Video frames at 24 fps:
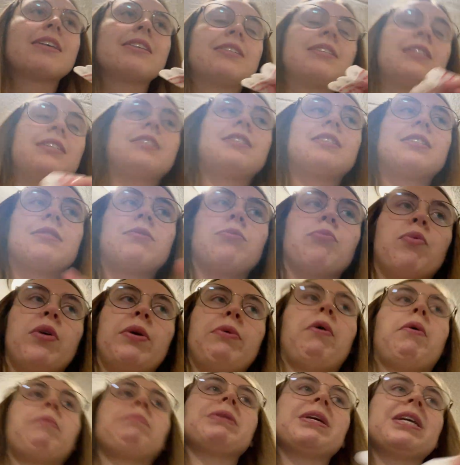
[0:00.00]
since we
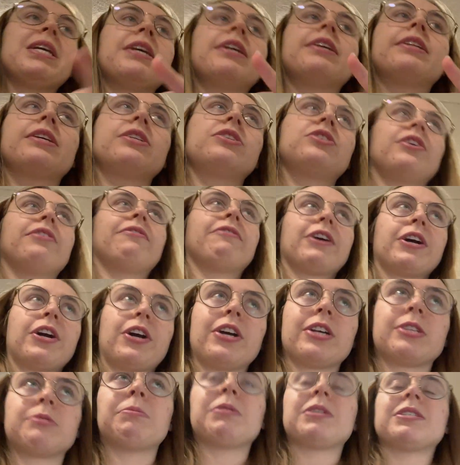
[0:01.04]
won't be here this year for
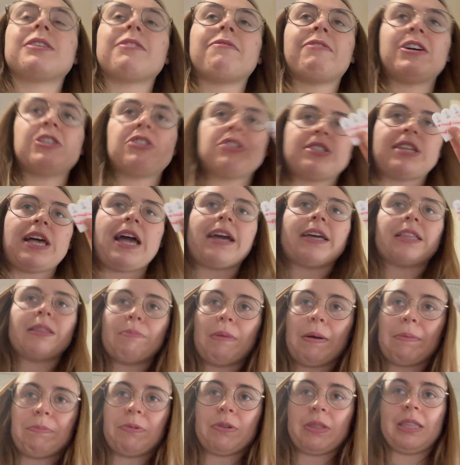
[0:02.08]
Christmas, if I just hang
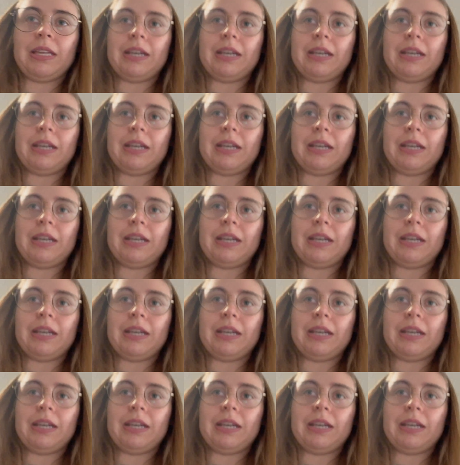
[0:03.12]
them up with